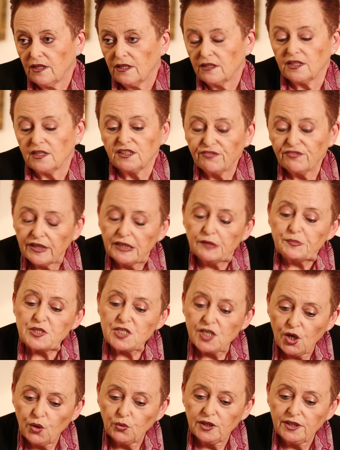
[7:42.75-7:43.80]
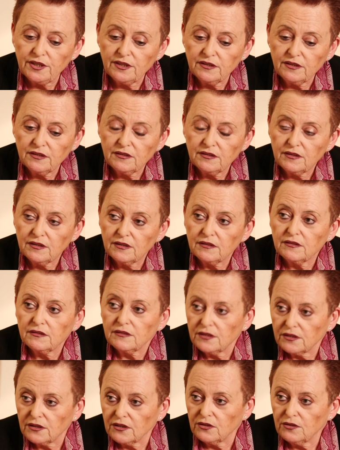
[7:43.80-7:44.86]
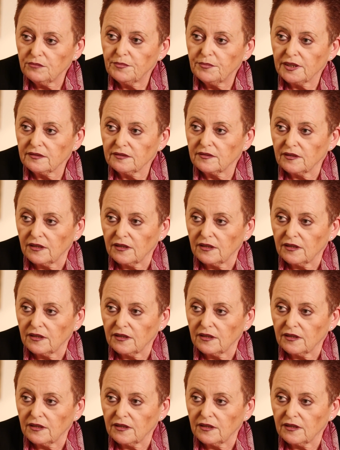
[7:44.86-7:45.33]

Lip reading: They developed slowly, but